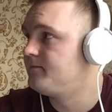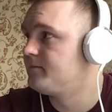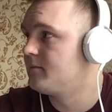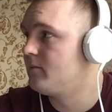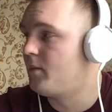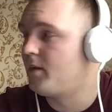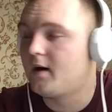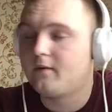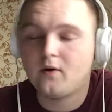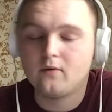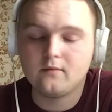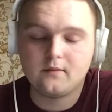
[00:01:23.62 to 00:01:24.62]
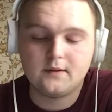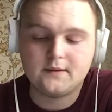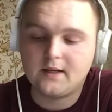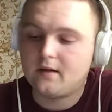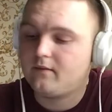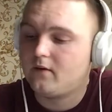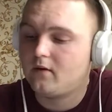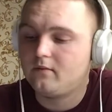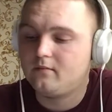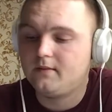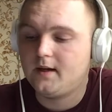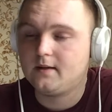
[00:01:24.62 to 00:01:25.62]
mobile phone, a cell
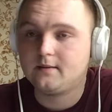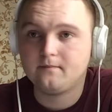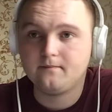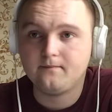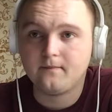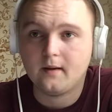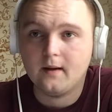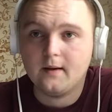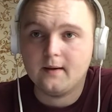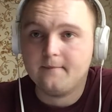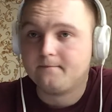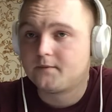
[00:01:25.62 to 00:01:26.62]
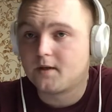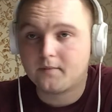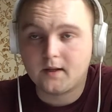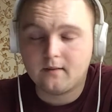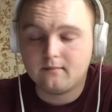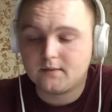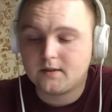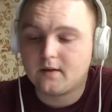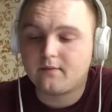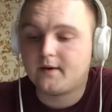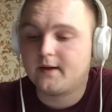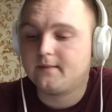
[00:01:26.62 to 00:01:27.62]
phone, be it something
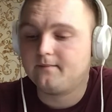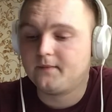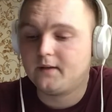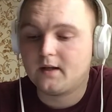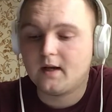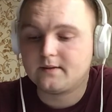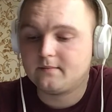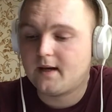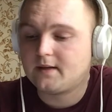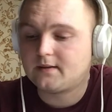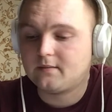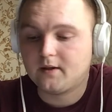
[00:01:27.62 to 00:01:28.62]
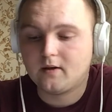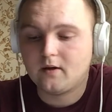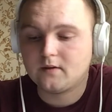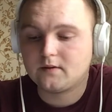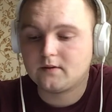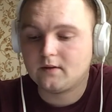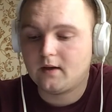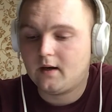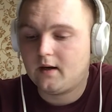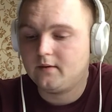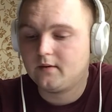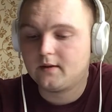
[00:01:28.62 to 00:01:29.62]
different, doesn't matter because
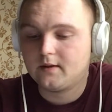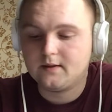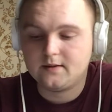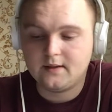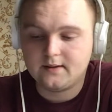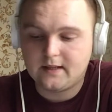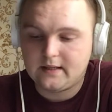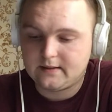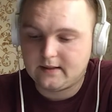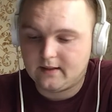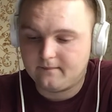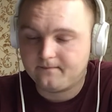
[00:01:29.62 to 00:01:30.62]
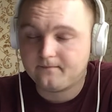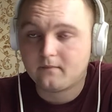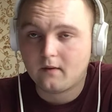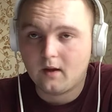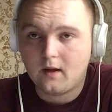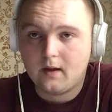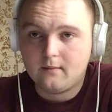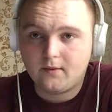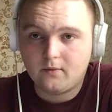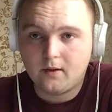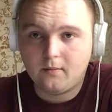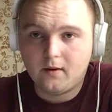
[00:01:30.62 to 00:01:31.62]
you can easily assess it. But
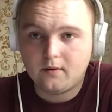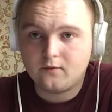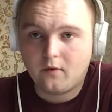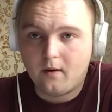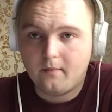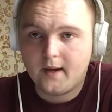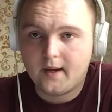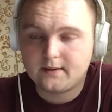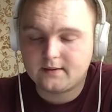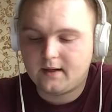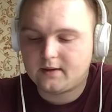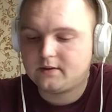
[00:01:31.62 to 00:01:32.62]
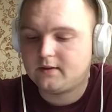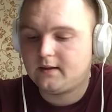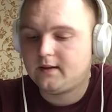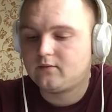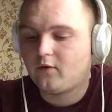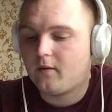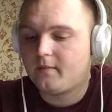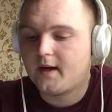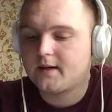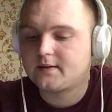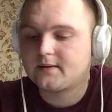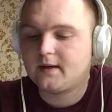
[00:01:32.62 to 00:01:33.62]
what about drawbacks? And actually,
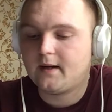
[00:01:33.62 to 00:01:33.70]
drawbacks